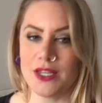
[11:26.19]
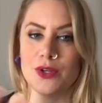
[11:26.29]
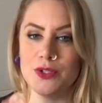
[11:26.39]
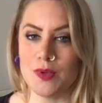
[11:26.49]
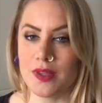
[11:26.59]
or
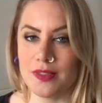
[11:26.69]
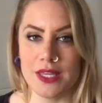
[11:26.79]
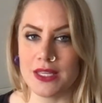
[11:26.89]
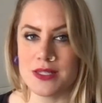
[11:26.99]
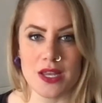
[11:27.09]
doing
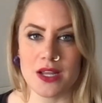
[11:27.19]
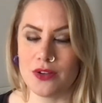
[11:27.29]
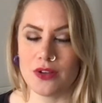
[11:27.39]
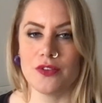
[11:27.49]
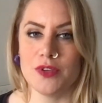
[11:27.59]
things that are
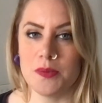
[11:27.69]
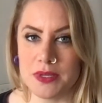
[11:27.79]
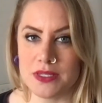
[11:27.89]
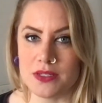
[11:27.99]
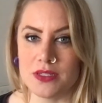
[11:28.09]
none of your
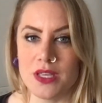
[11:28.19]
business?